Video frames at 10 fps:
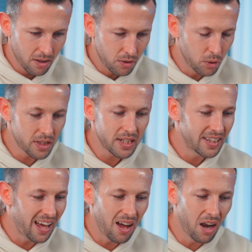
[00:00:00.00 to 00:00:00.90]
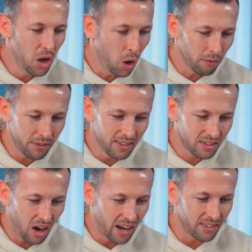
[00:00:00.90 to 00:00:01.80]
you'll see that a lot of these
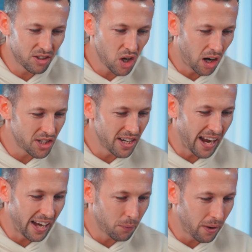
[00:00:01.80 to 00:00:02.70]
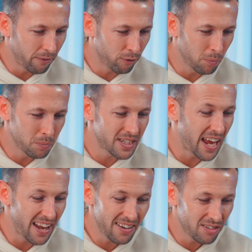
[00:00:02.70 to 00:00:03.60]
guys are charging anywhere from
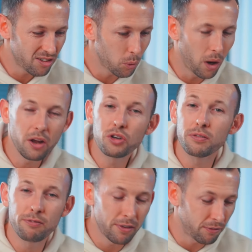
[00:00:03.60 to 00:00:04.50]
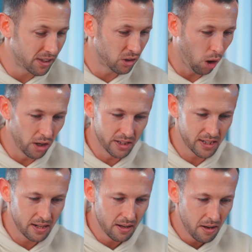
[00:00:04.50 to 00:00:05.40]
$10 to
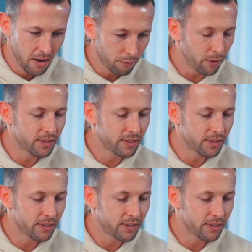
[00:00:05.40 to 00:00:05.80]
$150. For